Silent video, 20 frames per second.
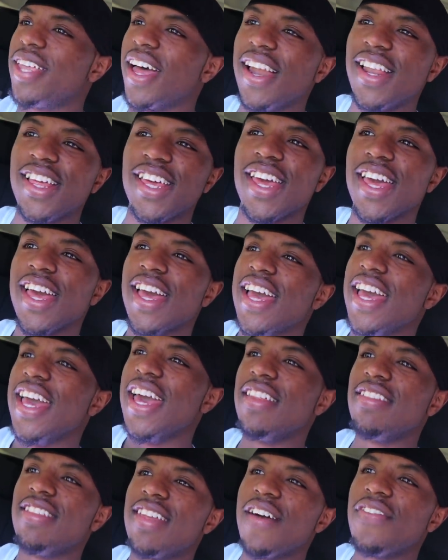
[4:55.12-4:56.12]
telling you,
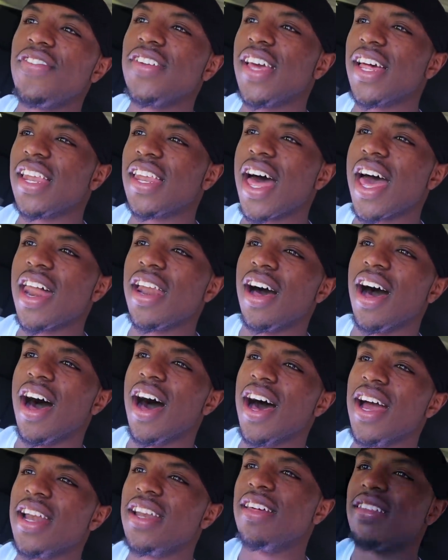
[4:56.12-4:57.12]
it's definitely a lot of
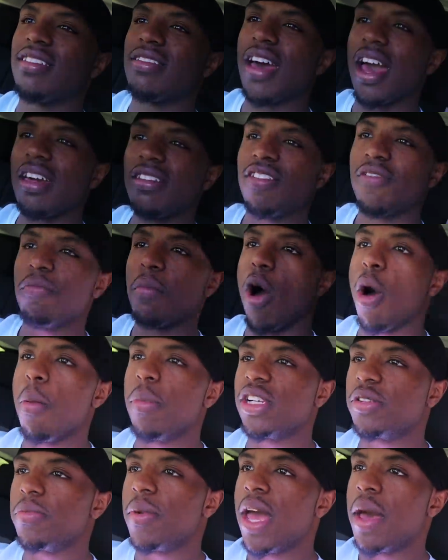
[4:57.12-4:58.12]
undecisive
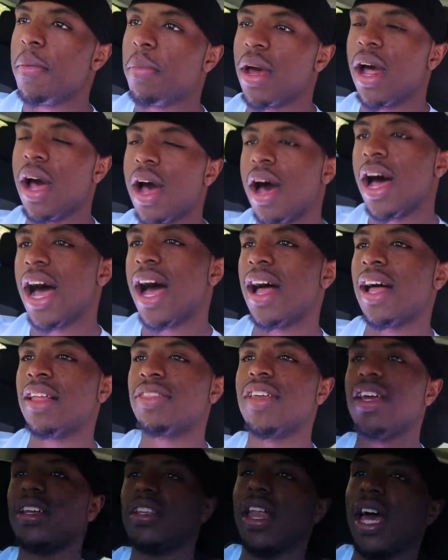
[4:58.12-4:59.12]
moments, man. But I,
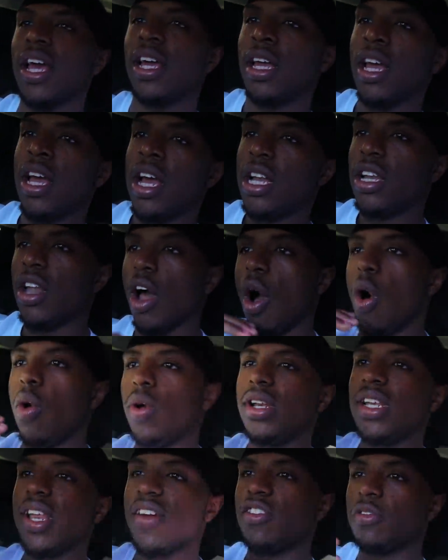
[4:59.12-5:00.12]
I think like the
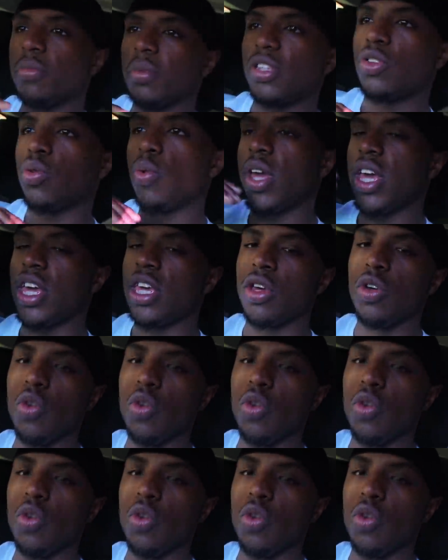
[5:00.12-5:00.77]
only difference between